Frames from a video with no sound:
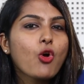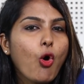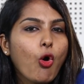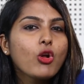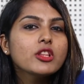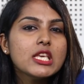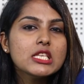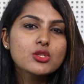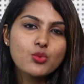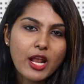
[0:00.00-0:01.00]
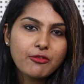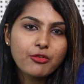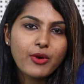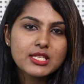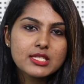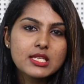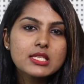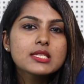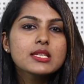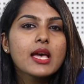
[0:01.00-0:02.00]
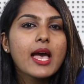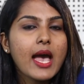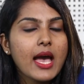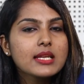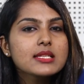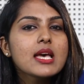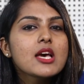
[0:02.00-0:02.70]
all these 12 questions and